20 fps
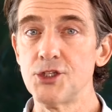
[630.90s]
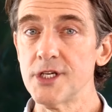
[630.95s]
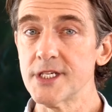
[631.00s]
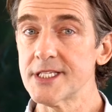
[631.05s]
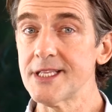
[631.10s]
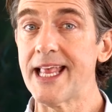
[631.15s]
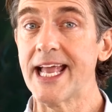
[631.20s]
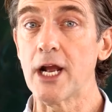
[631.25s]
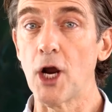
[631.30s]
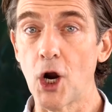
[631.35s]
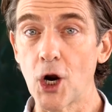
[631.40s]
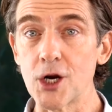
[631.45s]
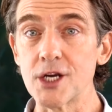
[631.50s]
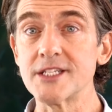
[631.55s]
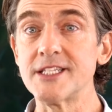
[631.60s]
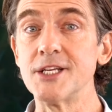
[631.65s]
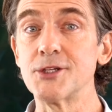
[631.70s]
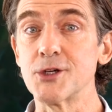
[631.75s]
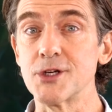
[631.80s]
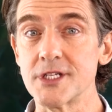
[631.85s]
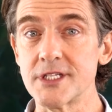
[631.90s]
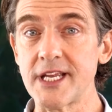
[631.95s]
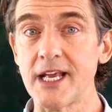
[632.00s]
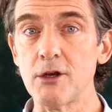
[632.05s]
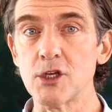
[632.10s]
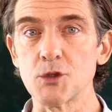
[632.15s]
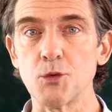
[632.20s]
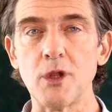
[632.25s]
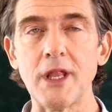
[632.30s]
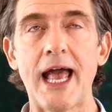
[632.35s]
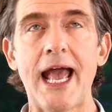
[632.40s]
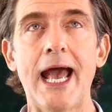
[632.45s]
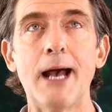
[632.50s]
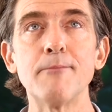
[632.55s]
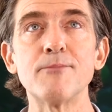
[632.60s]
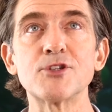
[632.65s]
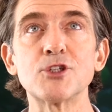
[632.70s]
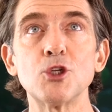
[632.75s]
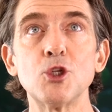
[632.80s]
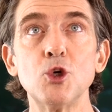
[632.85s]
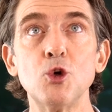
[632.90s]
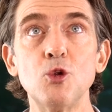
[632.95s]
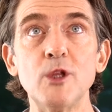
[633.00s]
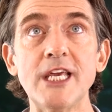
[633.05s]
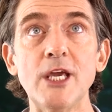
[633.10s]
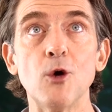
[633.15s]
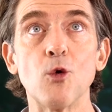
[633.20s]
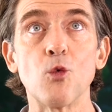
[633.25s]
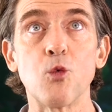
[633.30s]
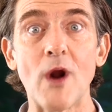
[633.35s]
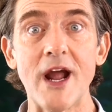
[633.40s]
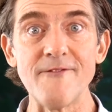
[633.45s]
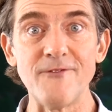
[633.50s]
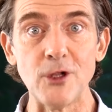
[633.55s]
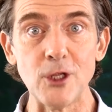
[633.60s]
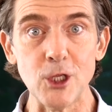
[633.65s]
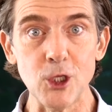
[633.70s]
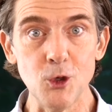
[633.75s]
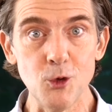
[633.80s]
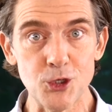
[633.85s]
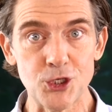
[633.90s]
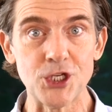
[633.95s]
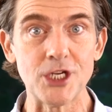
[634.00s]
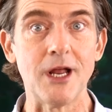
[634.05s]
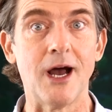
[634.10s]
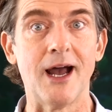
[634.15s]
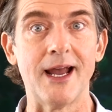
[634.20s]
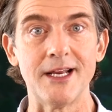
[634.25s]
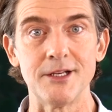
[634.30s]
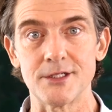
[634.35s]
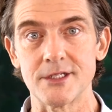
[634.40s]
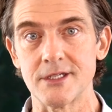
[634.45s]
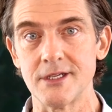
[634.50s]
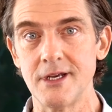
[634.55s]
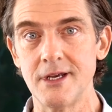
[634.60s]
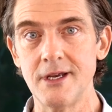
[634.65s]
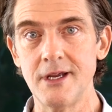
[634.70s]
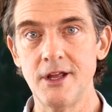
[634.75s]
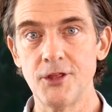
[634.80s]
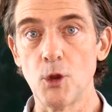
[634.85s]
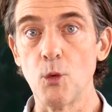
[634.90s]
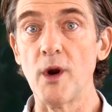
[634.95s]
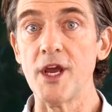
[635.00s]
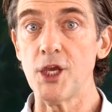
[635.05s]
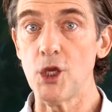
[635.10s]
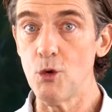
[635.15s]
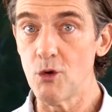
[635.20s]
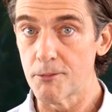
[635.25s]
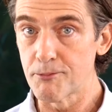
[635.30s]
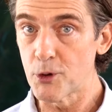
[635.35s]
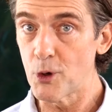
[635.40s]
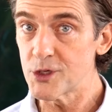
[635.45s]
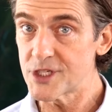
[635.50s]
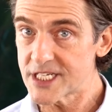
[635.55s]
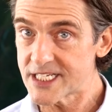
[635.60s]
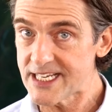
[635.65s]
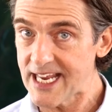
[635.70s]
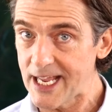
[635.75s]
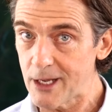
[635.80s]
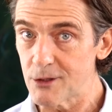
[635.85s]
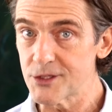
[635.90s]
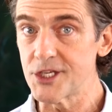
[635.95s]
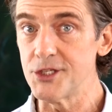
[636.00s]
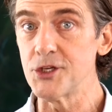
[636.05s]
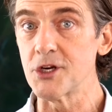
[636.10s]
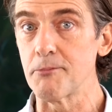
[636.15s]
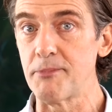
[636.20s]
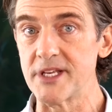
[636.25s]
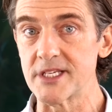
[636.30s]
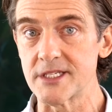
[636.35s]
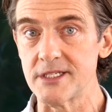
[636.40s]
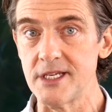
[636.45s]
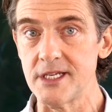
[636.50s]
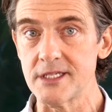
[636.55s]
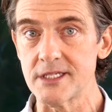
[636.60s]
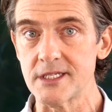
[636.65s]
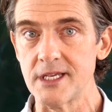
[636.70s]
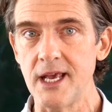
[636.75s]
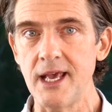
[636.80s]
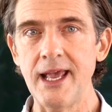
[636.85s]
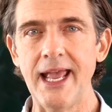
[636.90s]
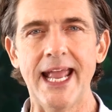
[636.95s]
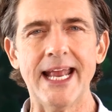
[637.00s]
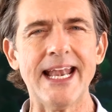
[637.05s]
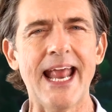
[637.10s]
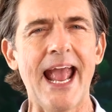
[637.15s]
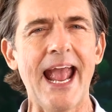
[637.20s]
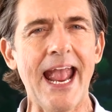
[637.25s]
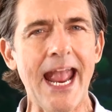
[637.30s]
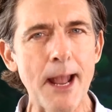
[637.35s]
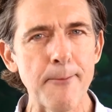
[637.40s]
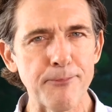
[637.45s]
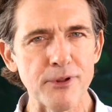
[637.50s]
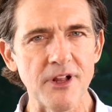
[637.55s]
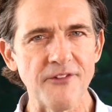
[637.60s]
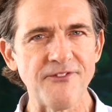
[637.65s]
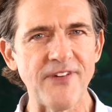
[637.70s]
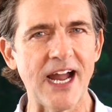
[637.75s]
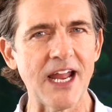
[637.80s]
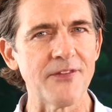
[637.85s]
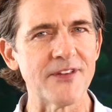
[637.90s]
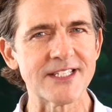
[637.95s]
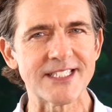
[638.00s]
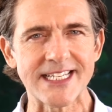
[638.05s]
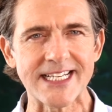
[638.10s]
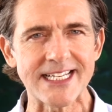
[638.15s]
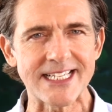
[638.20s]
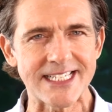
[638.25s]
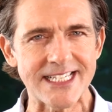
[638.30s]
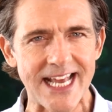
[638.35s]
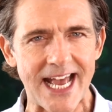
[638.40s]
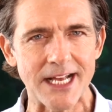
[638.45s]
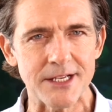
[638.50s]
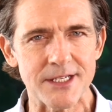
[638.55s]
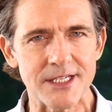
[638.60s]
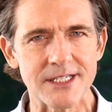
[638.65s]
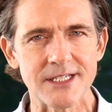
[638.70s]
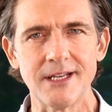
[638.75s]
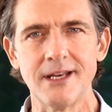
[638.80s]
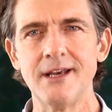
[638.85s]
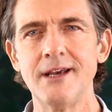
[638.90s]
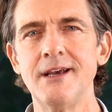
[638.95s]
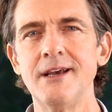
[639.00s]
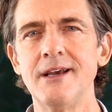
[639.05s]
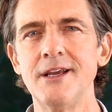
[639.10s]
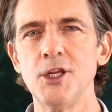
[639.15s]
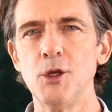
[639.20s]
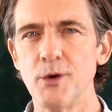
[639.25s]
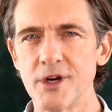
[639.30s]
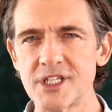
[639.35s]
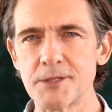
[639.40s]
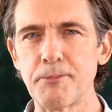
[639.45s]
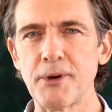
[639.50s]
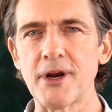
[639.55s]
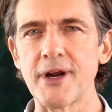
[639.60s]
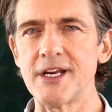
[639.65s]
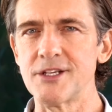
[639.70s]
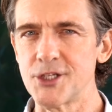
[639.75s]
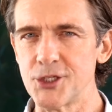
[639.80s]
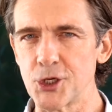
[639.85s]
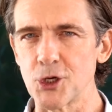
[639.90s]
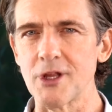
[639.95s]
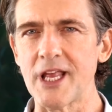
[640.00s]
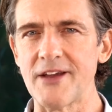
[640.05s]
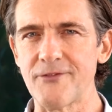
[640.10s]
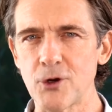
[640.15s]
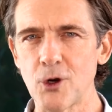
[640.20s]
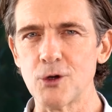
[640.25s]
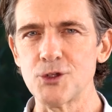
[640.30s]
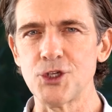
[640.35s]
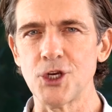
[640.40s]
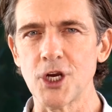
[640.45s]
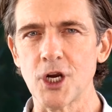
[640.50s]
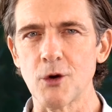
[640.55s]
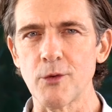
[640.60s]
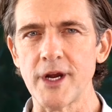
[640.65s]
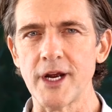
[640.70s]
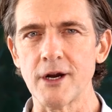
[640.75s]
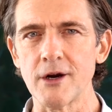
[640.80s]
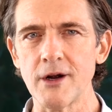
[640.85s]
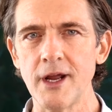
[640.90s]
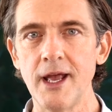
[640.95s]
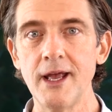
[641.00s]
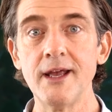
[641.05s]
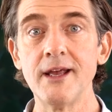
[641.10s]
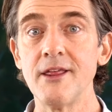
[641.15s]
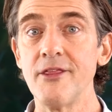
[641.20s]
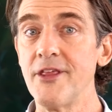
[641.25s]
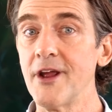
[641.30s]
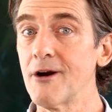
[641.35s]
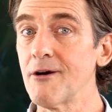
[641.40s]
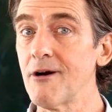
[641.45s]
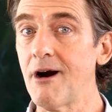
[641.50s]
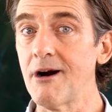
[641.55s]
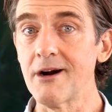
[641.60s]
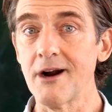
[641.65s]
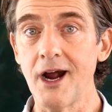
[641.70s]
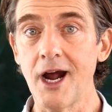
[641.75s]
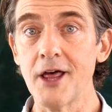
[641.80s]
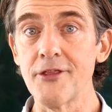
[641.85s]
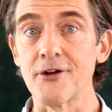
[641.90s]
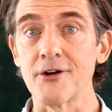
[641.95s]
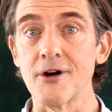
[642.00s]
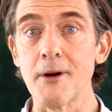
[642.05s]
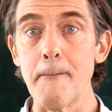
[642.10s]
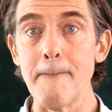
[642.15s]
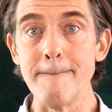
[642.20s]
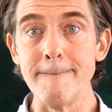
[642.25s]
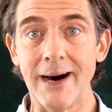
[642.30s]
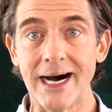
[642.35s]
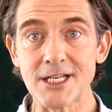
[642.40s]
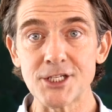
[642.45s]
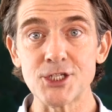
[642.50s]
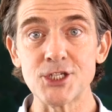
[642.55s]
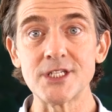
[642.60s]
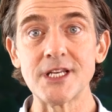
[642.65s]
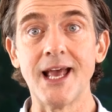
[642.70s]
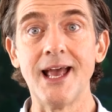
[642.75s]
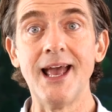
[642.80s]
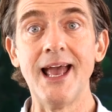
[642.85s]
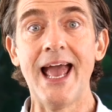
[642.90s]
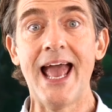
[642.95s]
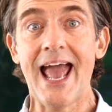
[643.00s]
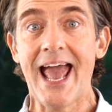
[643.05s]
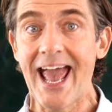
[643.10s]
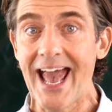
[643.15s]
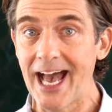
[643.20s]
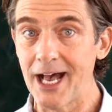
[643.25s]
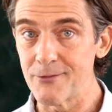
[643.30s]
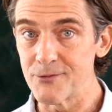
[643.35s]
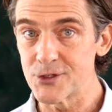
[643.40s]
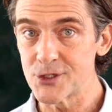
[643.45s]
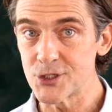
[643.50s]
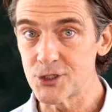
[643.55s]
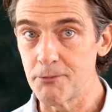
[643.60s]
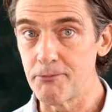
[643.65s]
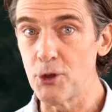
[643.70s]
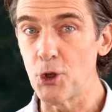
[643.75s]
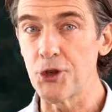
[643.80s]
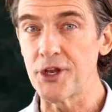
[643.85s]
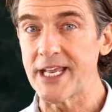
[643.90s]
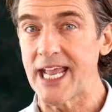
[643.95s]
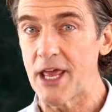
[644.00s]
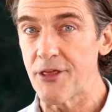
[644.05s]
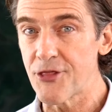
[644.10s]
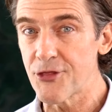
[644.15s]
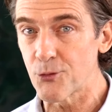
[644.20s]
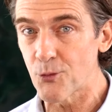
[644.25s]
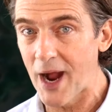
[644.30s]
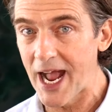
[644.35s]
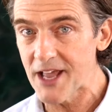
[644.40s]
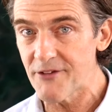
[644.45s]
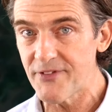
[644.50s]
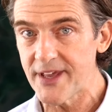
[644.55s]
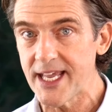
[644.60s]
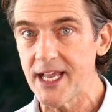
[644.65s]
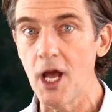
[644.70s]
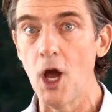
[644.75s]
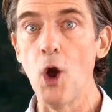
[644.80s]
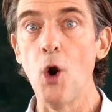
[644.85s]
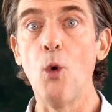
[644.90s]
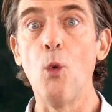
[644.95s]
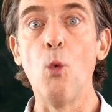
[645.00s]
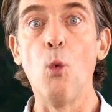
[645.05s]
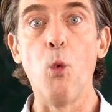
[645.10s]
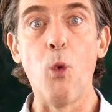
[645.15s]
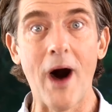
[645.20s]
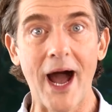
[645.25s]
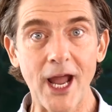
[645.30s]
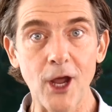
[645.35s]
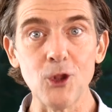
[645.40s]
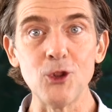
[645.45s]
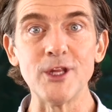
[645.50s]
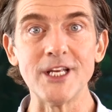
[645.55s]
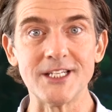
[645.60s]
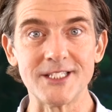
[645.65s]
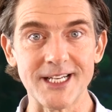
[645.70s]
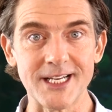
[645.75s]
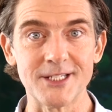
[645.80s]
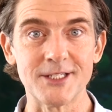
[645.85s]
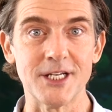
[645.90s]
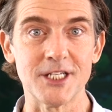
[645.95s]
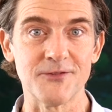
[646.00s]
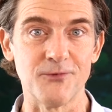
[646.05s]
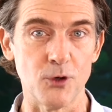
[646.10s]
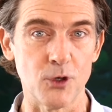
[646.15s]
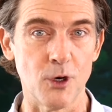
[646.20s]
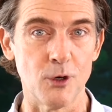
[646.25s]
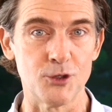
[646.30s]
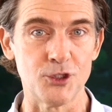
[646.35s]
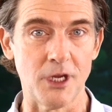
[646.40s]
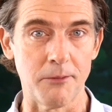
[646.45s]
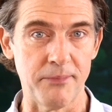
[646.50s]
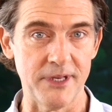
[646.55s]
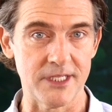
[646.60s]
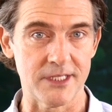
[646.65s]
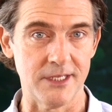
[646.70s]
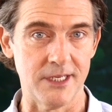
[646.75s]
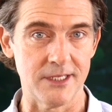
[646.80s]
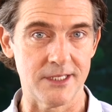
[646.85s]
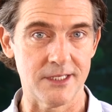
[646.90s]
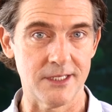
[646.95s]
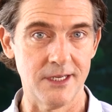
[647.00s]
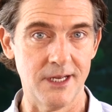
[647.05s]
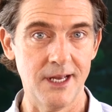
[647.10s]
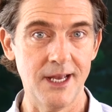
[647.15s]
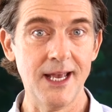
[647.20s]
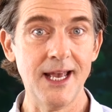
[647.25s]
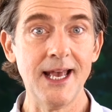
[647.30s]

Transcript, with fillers: Just like heart centered sales will absolutely revolutionize the way you approach sales in your business and amplify the success you experience in your life coaching career, there are other must haves to building a thriving, wildly successful coaching business.